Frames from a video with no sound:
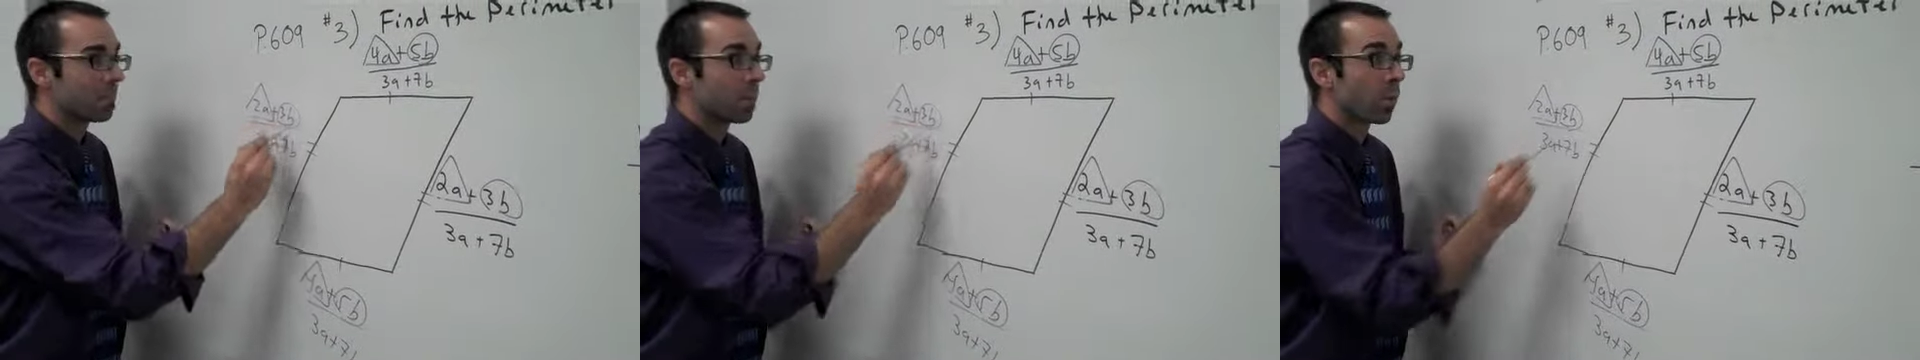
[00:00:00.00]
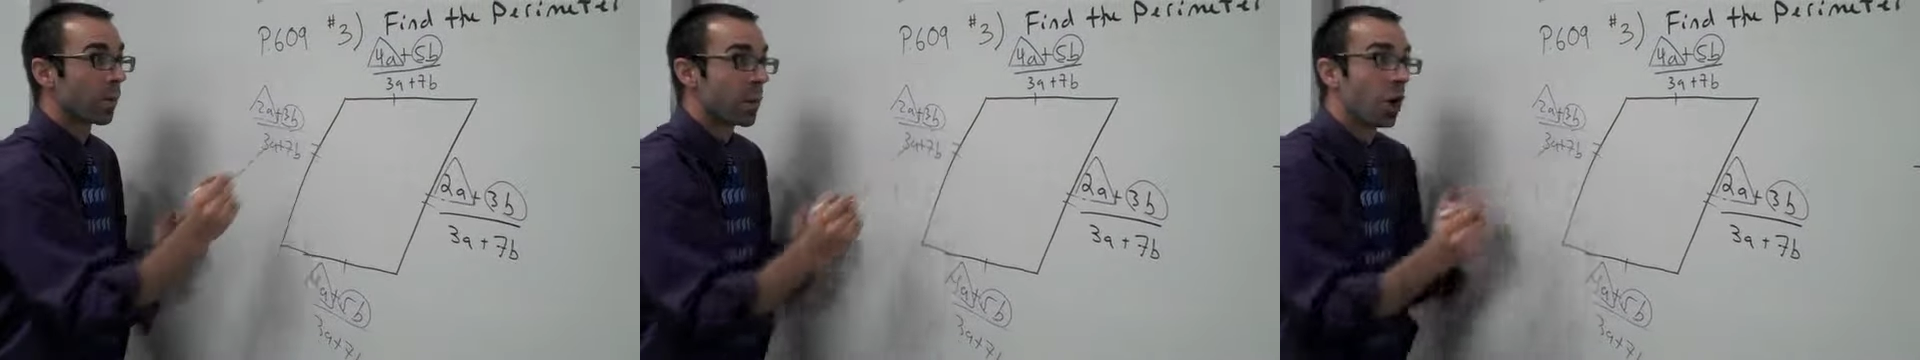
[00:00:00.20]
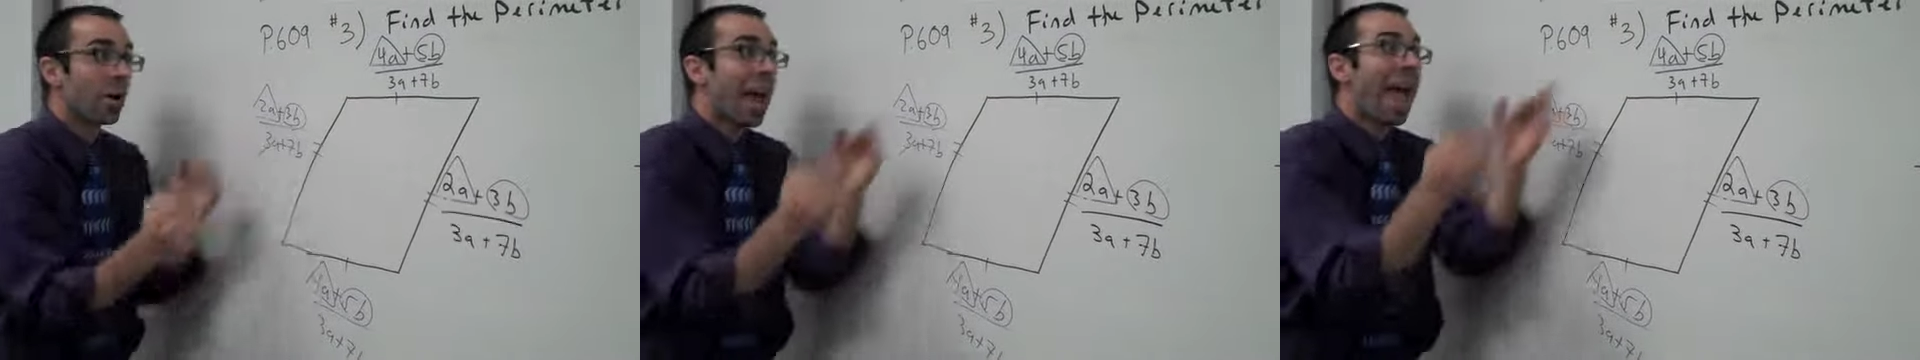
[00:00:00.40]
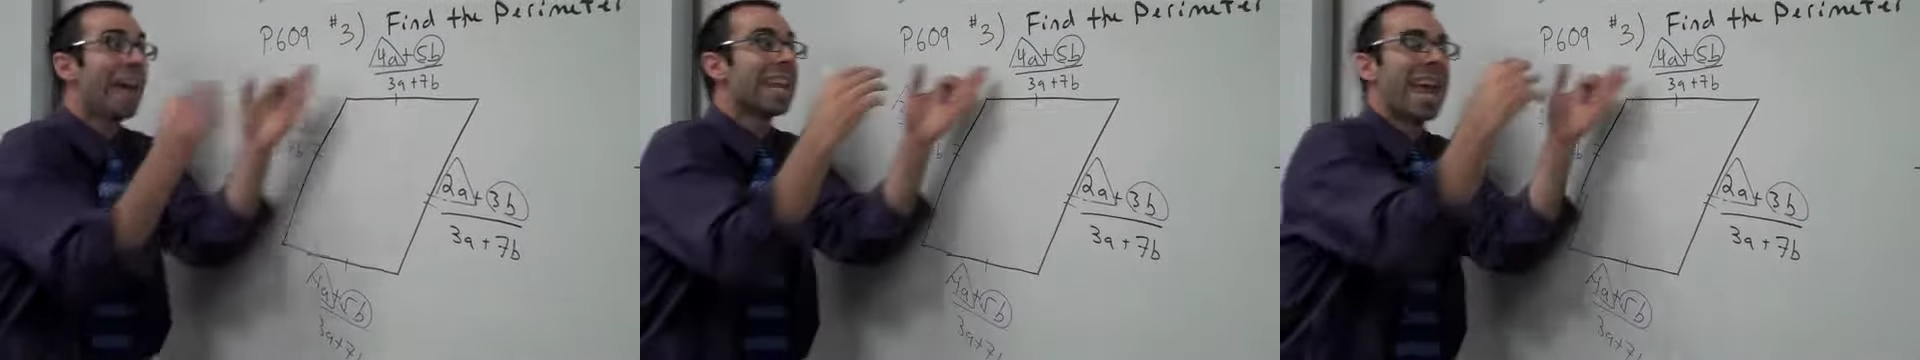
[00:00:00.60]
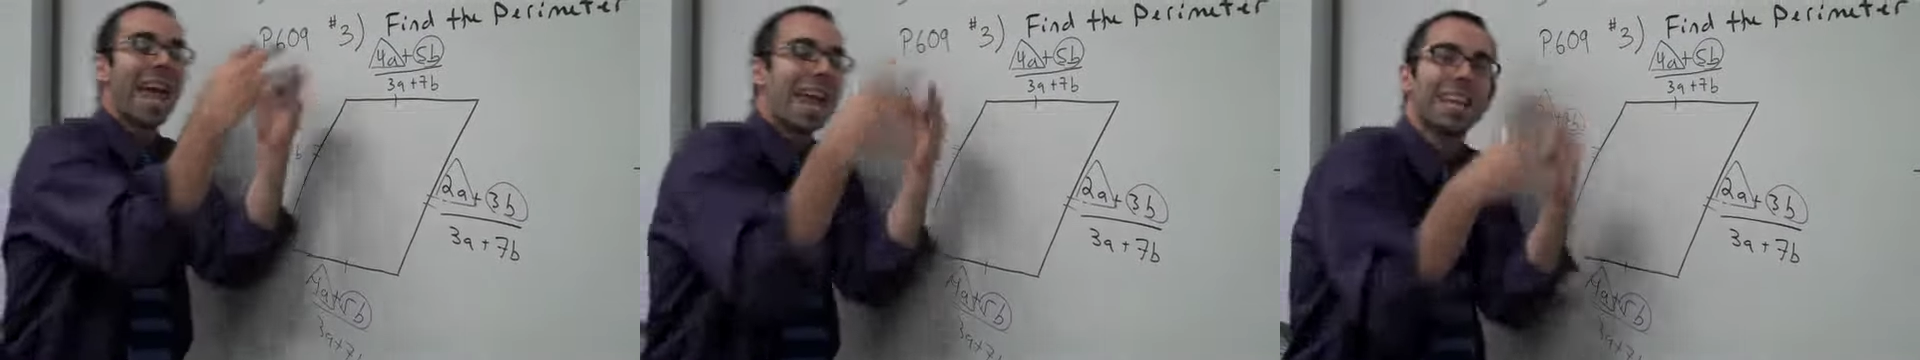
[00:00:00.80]
We don't
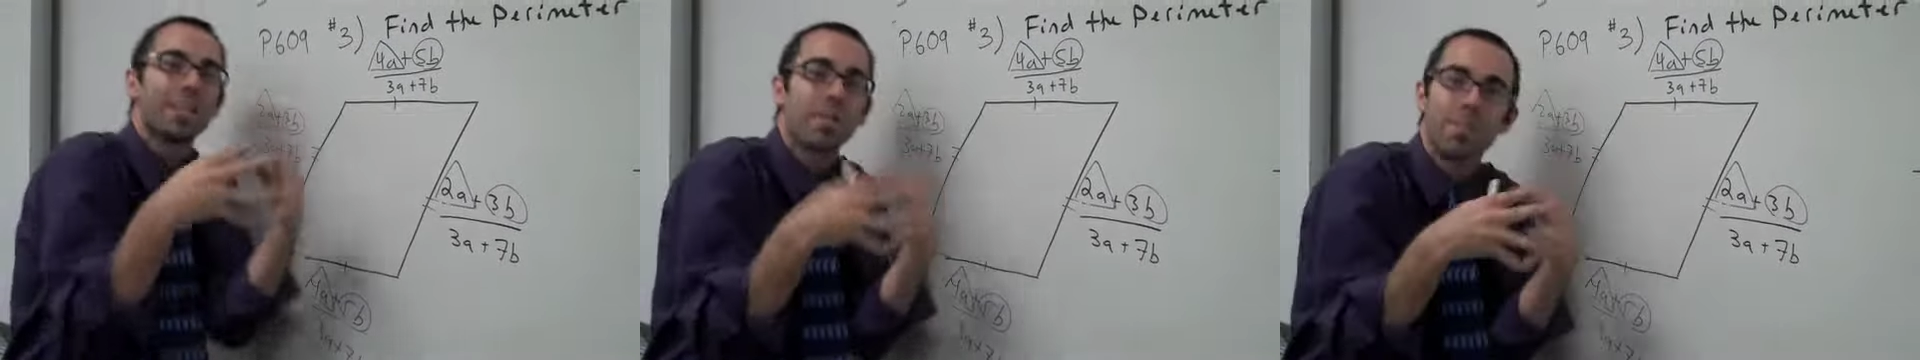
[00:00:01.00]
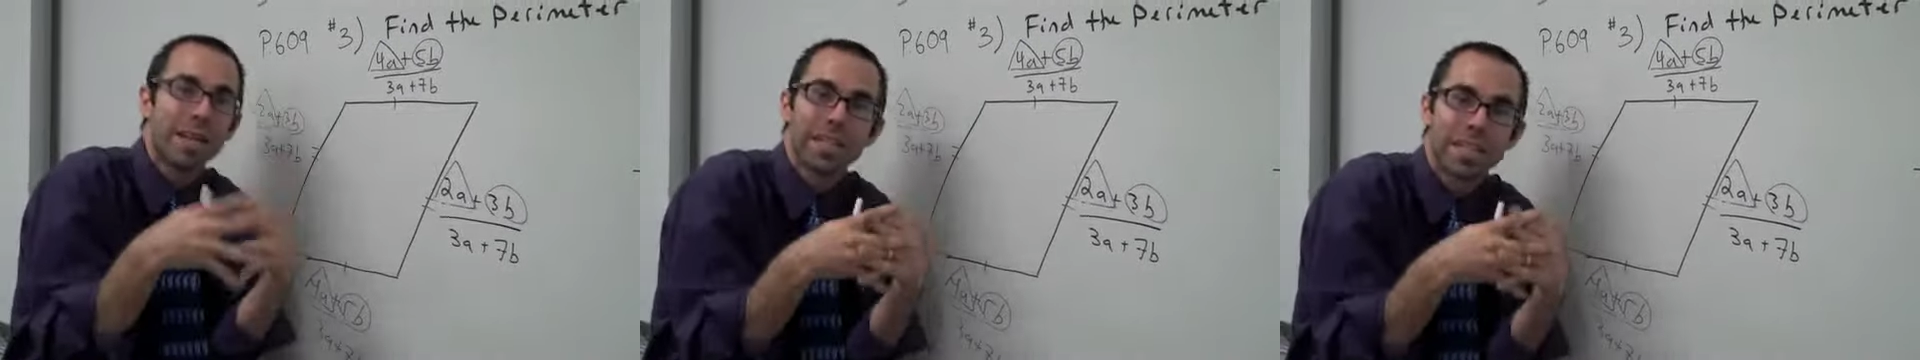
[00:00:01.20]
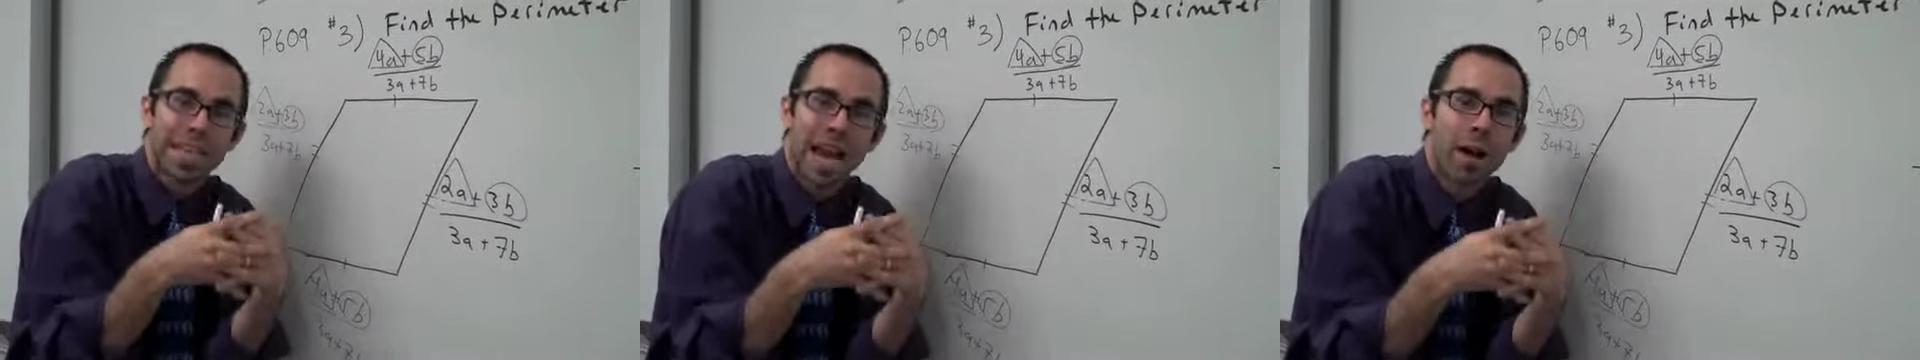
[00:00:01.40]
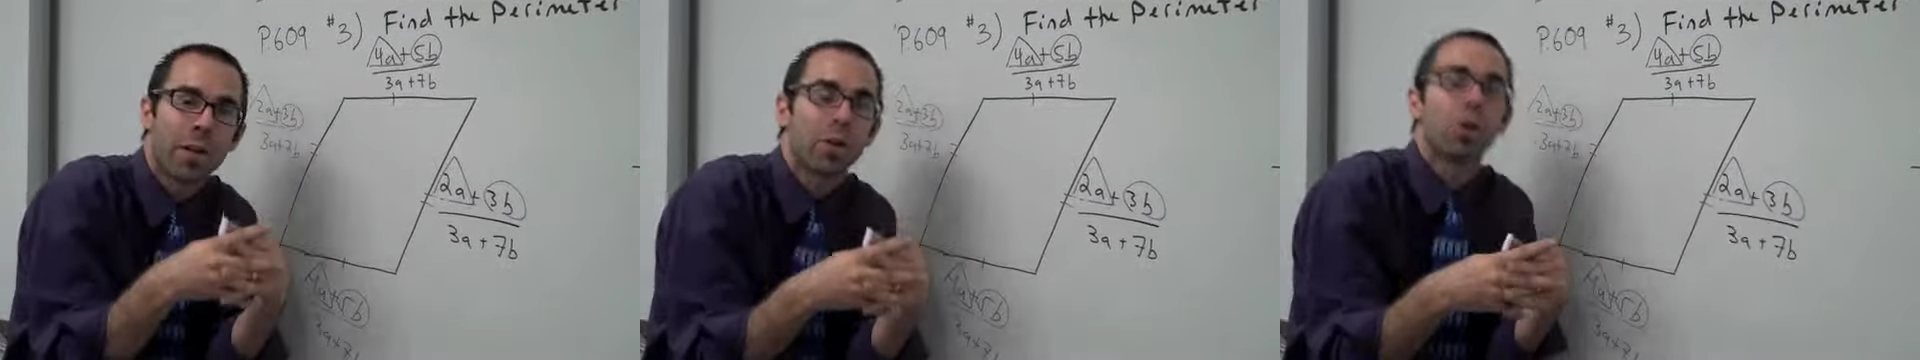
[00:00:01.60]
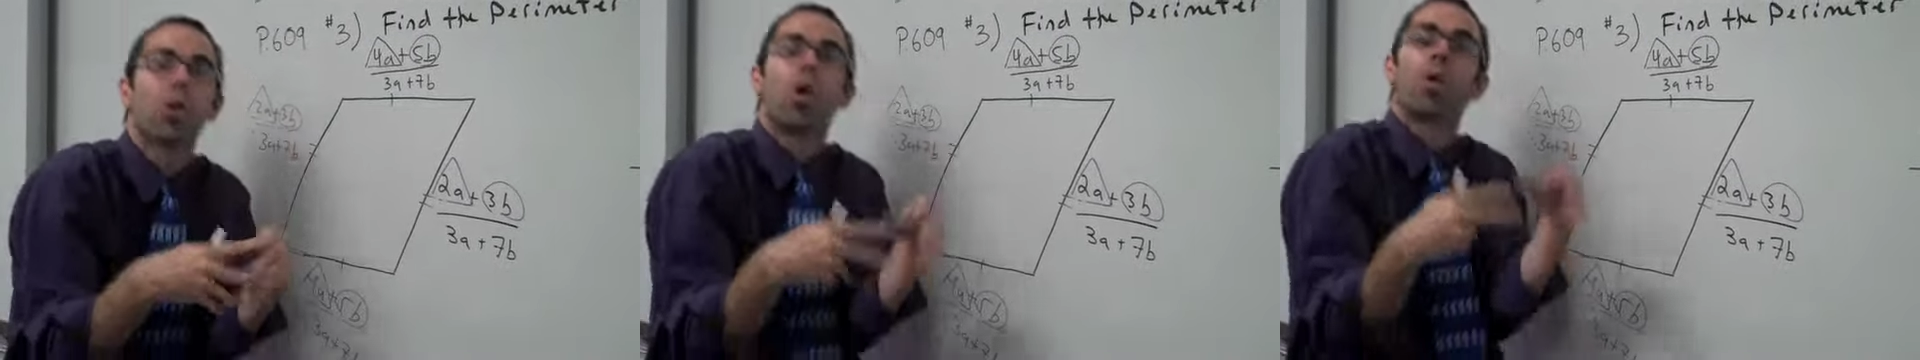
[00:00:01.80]
add A's and B's
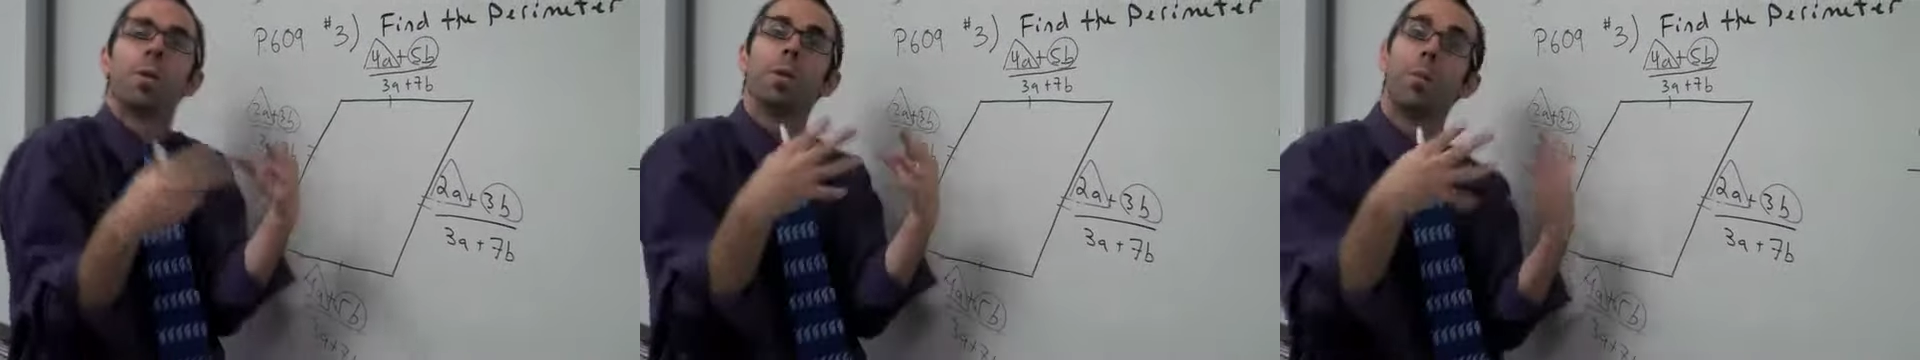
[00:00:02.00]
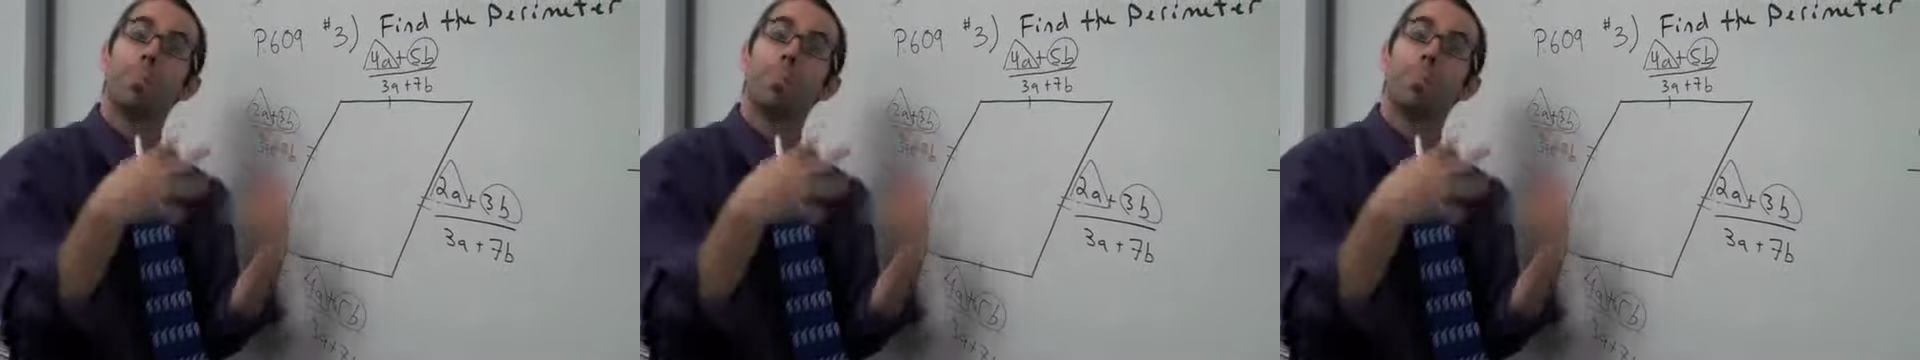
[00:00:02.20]
together, only the